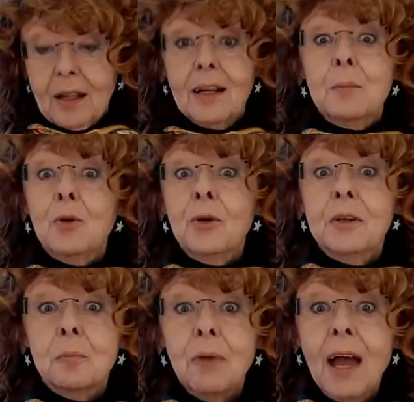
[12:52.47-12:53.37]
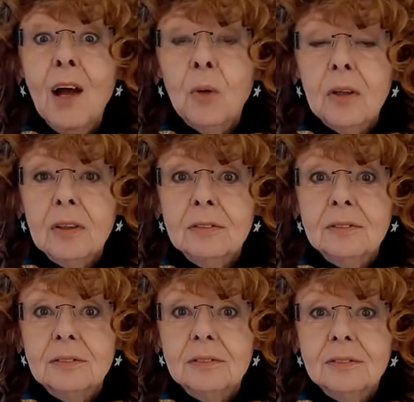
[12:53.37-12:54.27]
claim your hidden power
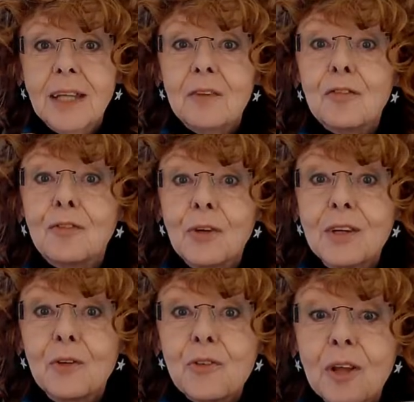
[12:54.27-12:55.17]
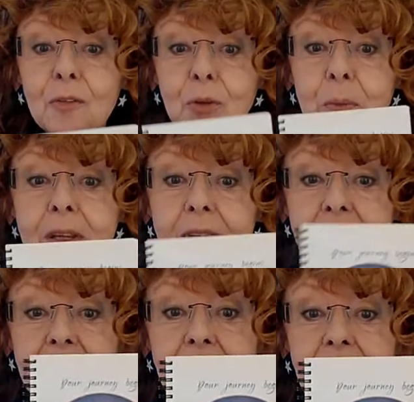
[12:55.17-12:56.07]
and free yourself to be.
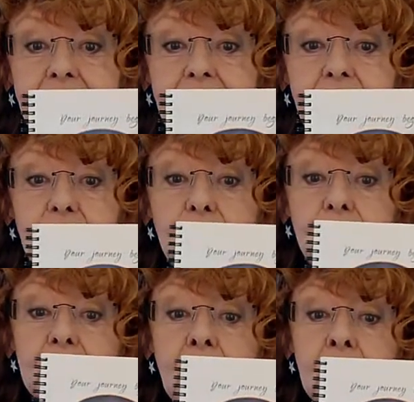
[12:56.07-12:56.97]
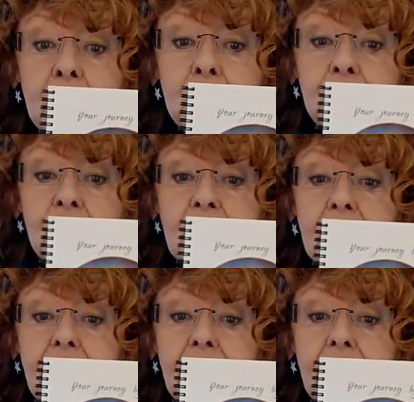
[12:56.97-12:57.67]
And you see all those